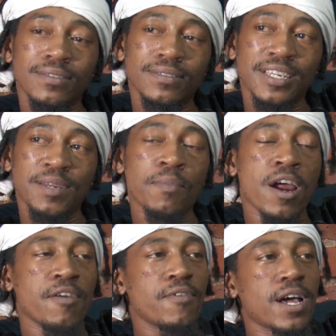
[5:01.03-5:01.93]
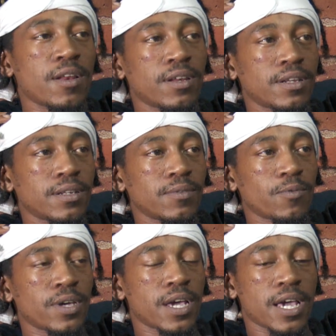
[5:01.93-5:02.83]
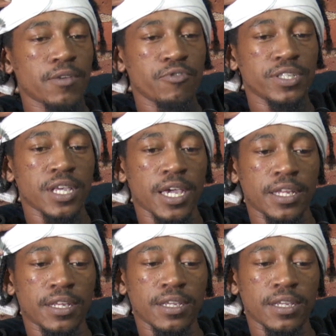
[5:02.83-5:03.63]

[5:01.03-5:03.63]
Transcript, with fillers: Maraval where I reside,